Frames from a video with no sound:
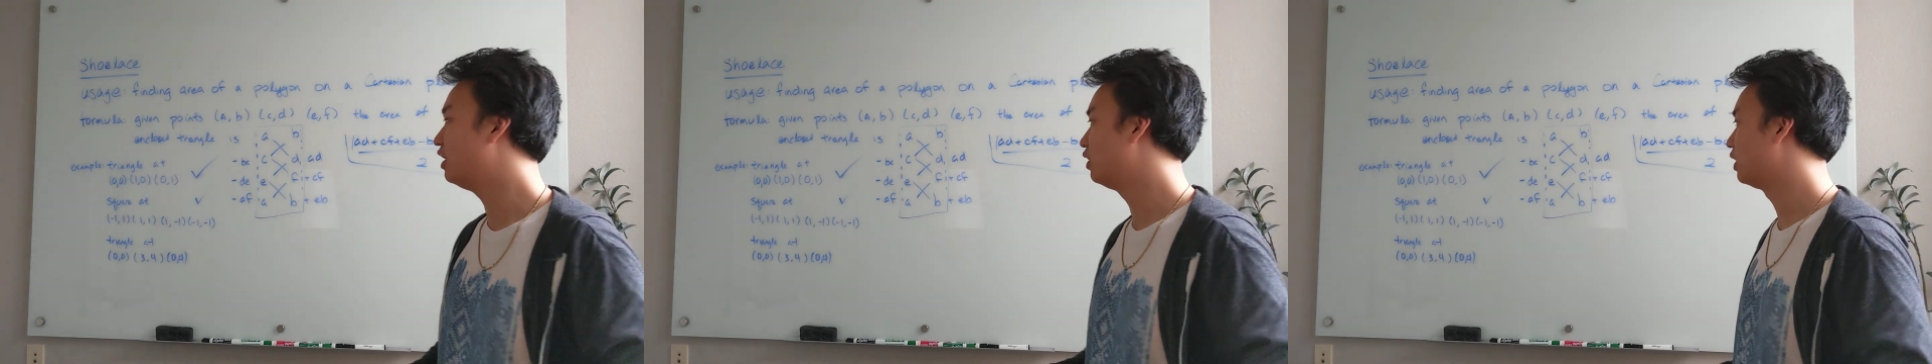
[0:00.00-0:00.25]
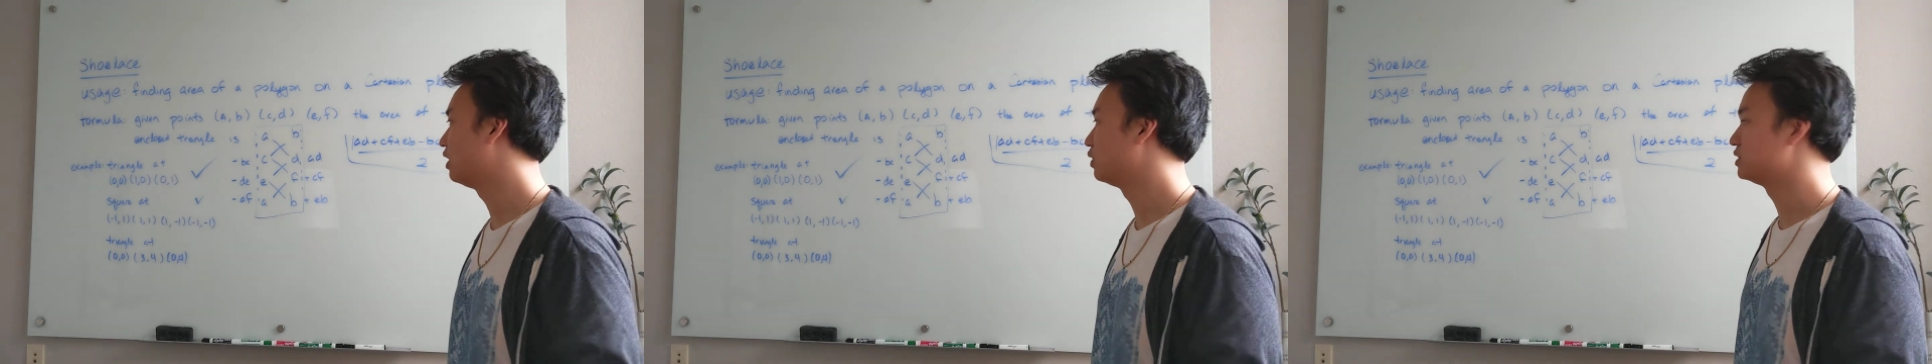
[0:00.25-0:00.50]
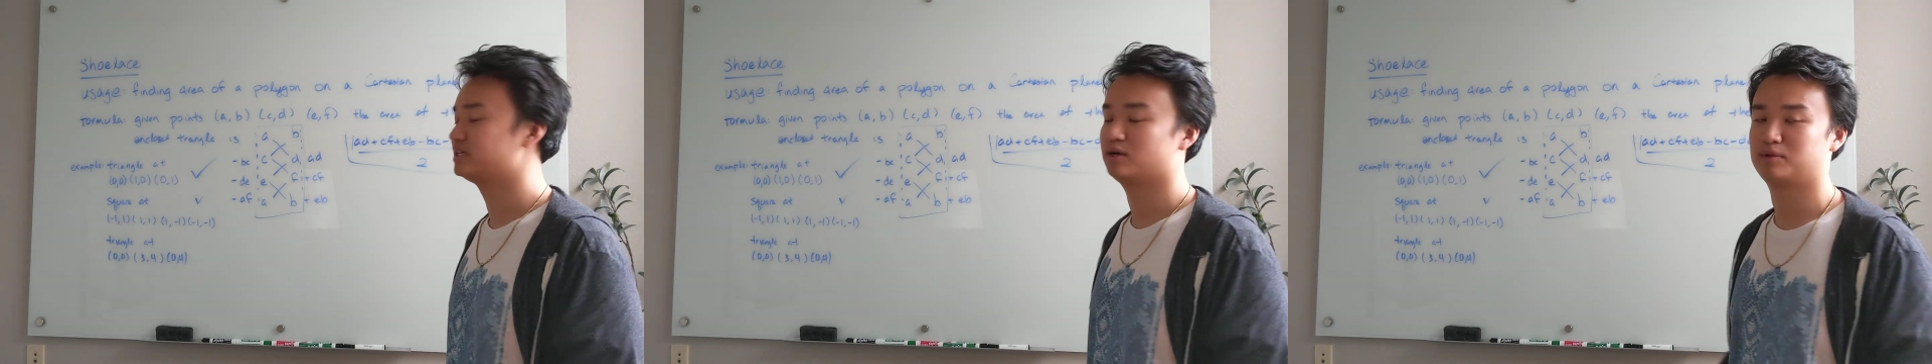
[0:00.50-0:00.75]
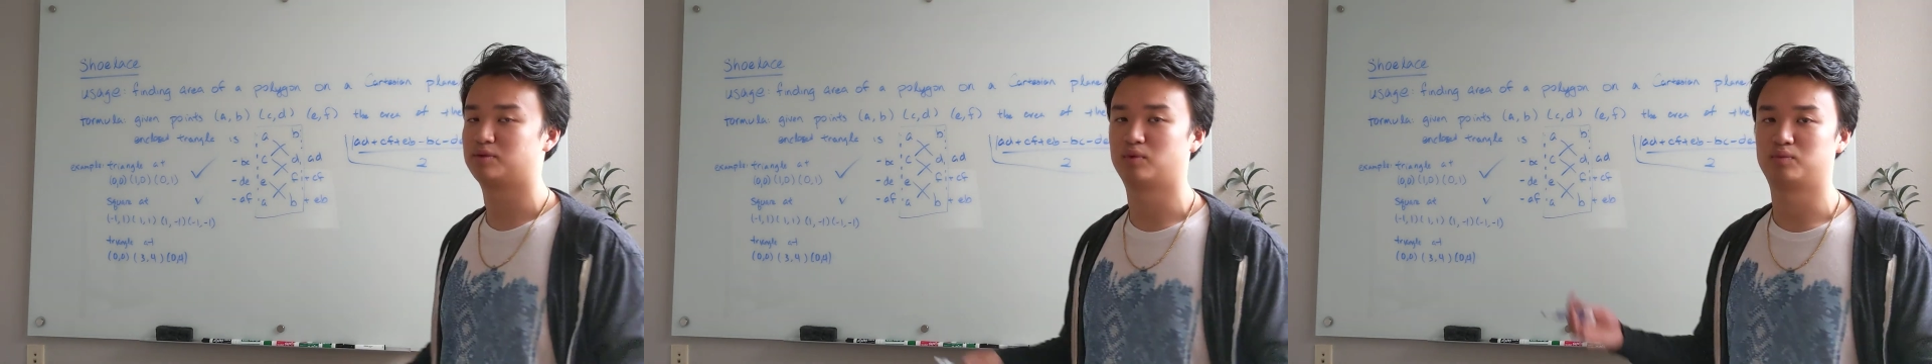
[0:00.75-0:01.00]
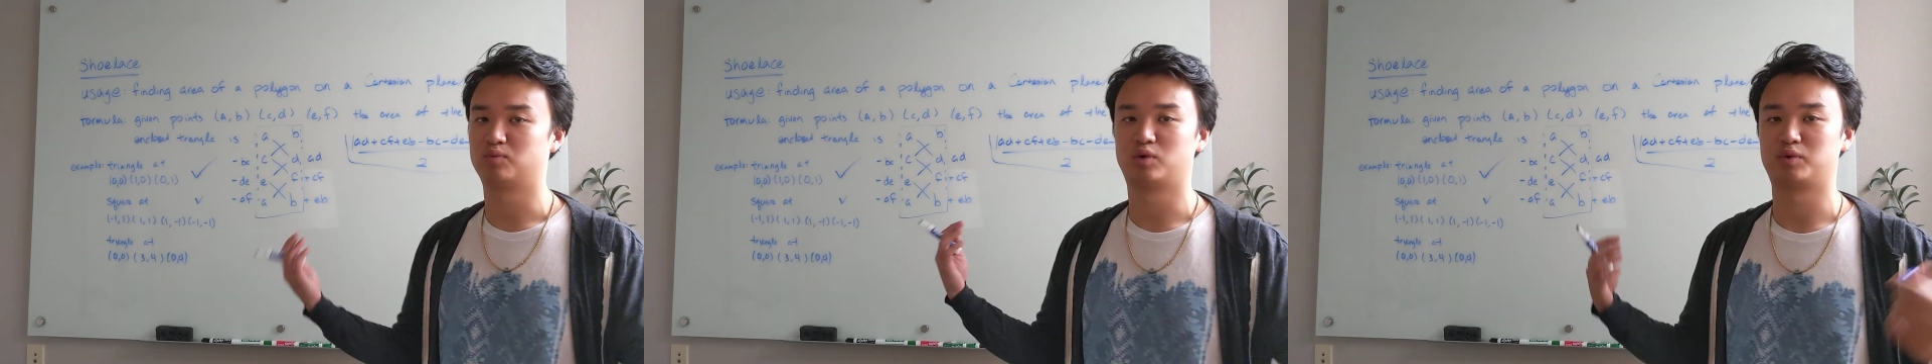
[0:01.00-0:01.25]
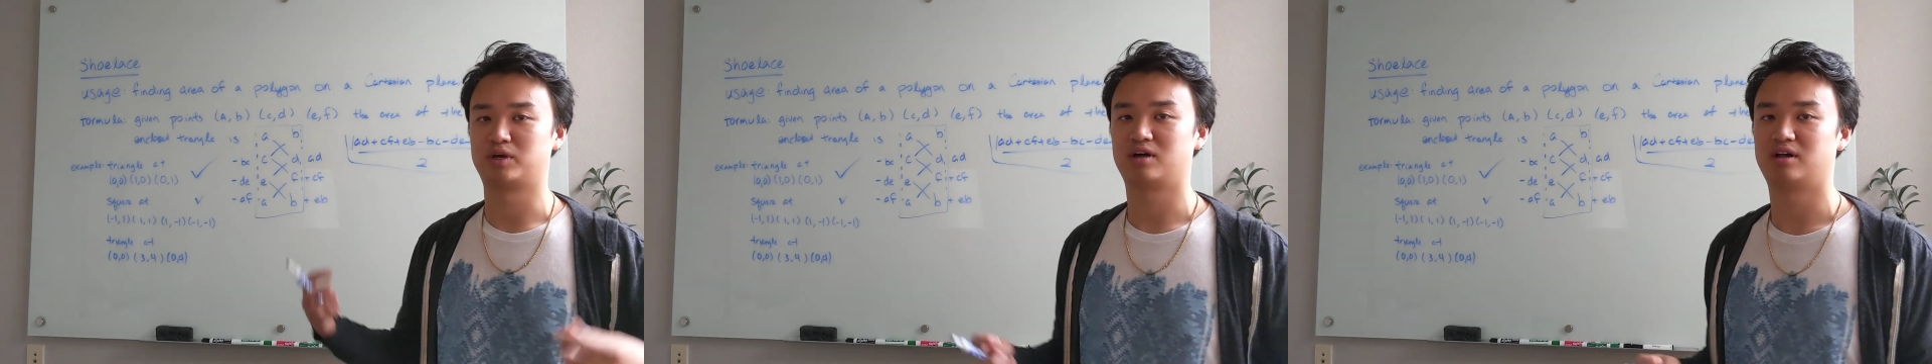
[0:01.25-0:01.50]
or, or tell me when, when
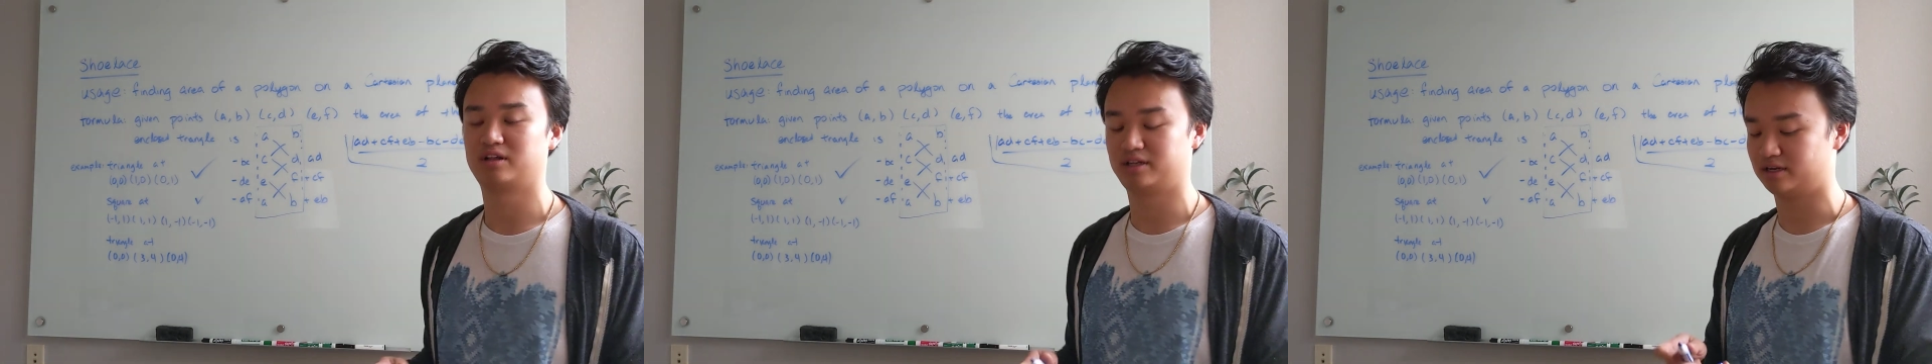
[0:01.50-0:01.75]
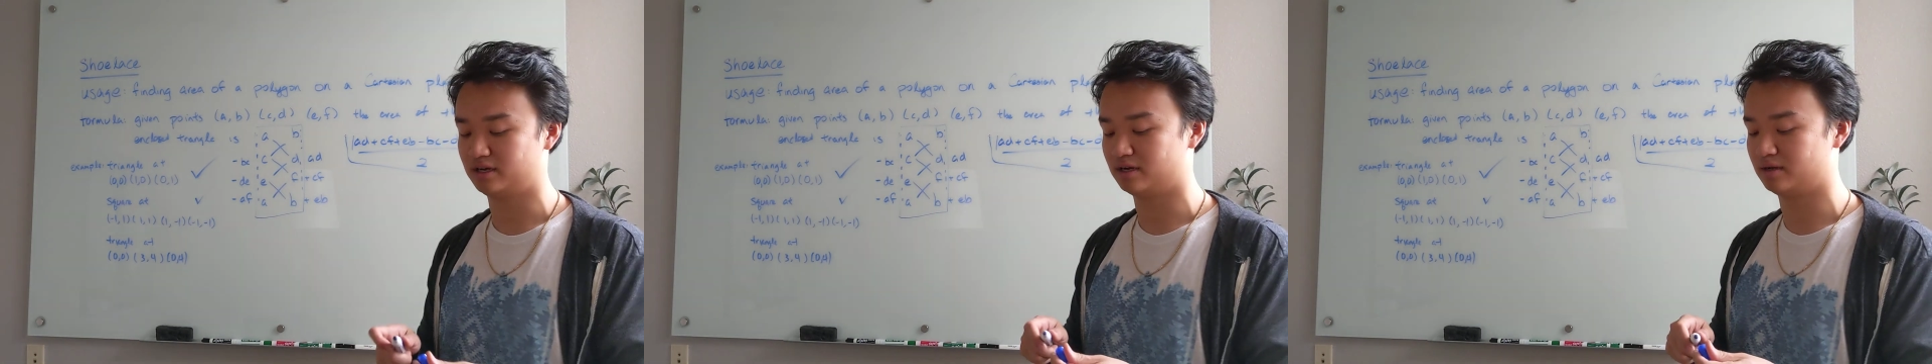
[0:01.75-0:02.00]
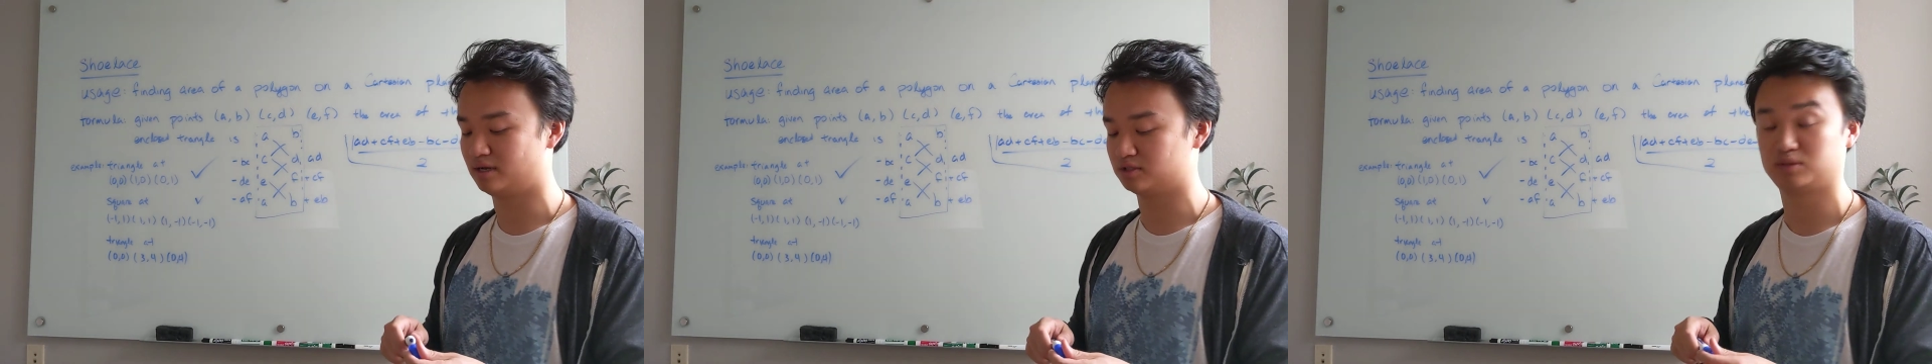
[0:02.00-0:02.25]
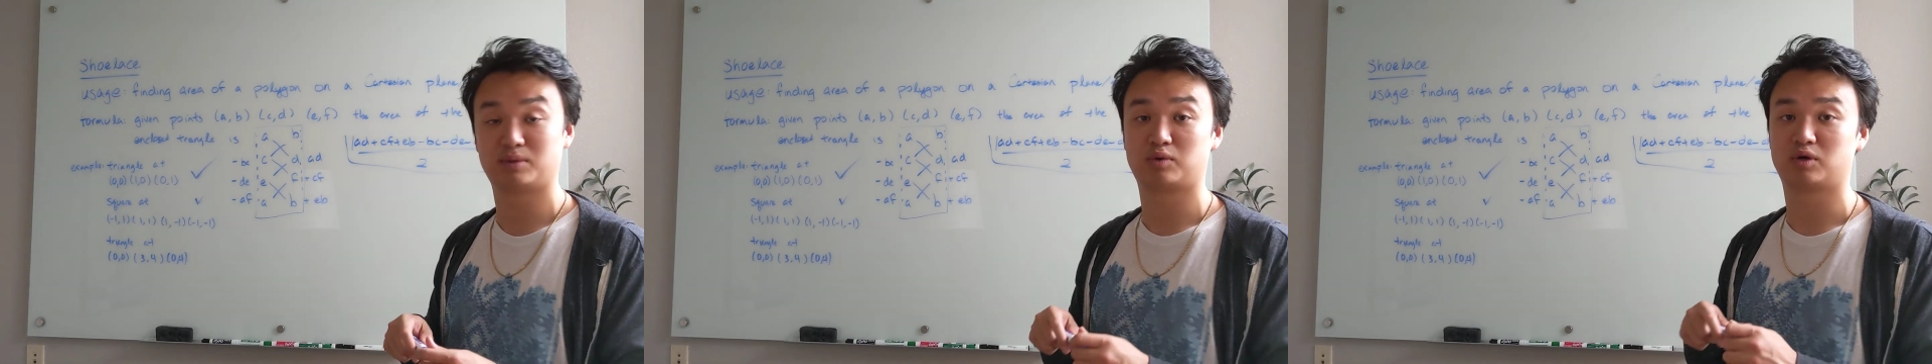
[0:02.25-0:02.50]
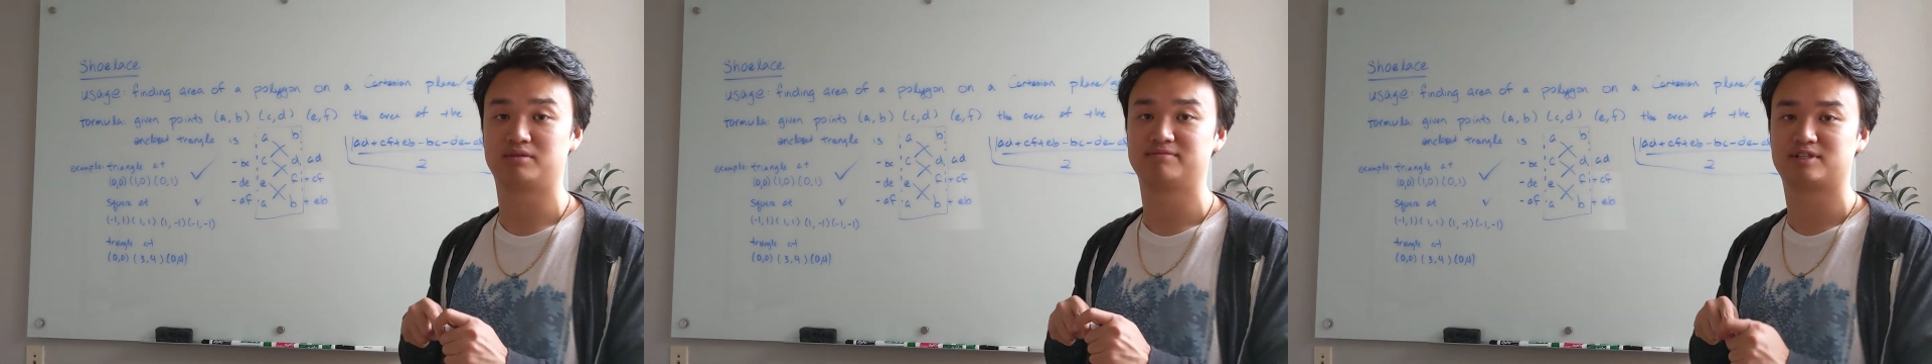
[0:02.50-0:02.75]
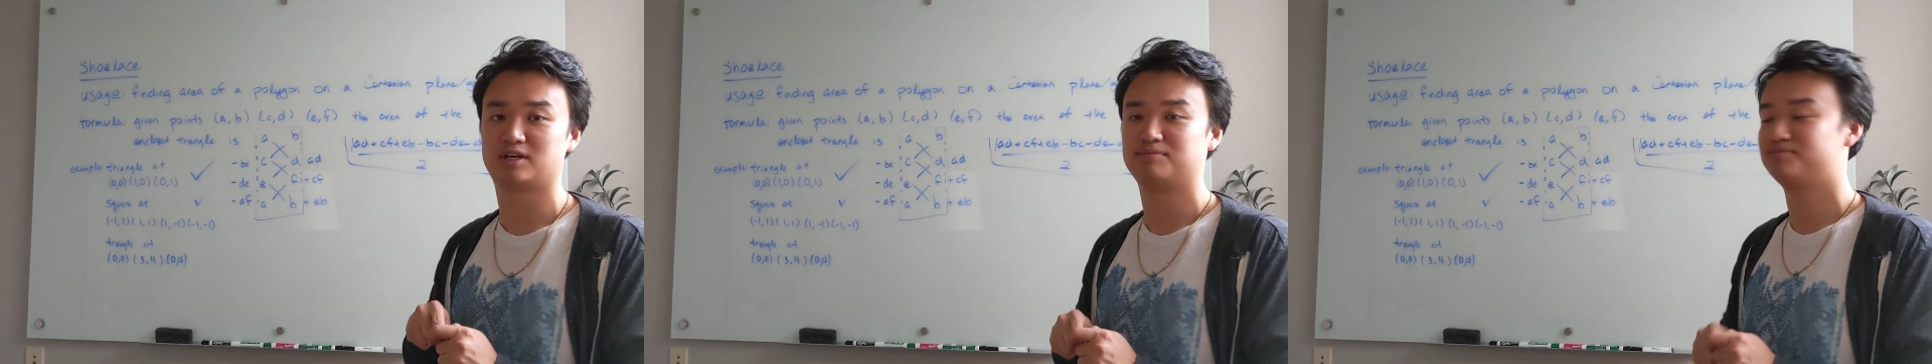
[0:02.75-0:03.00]
we call and uh, I'll just make one. So